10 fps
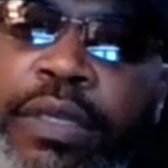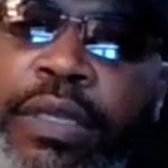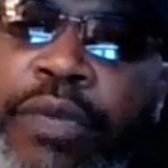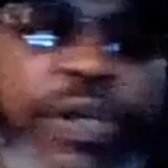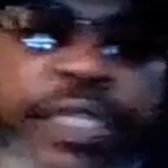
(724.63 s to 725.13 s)

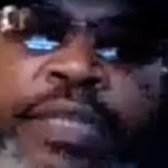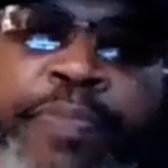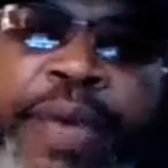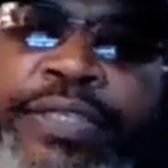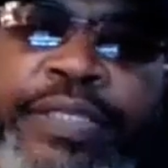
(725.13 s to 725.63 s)
It wasn't the
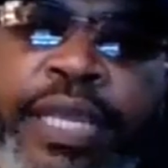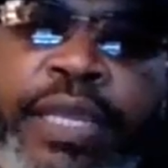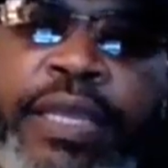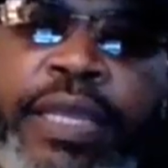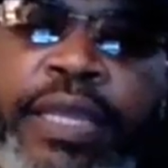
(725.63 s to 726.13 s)
best
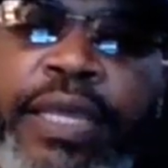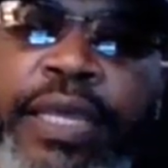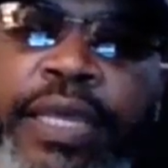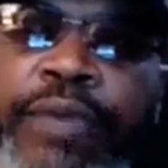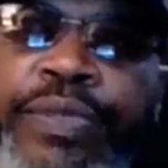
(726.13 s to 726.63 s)
thing.
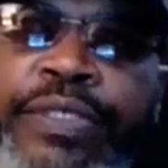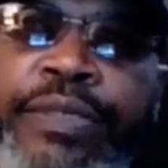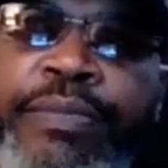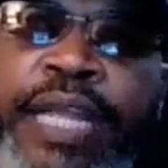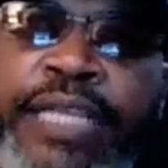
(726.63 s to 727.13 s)
It was
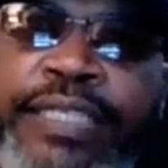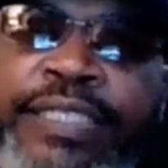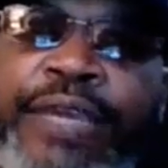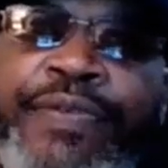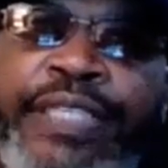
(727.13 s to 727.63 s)
some
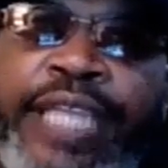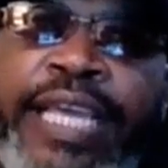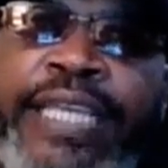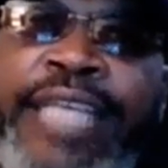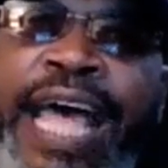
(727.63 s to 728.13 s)
necessary
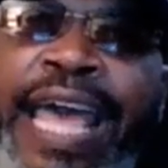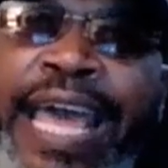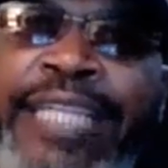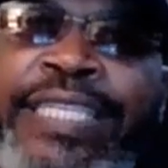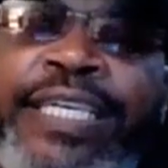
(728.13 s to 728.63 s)
things I
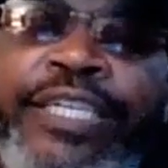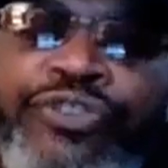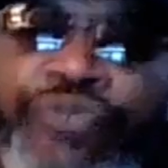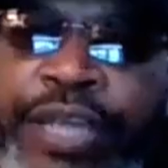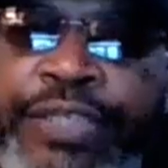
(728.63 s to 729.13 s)
had to
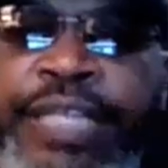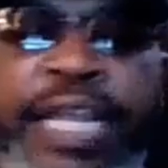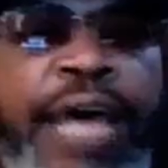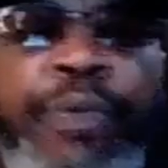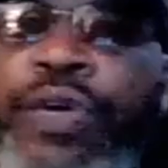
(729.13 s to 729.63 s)
address that
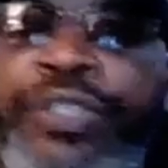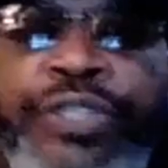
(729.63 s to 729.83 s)
I wasn't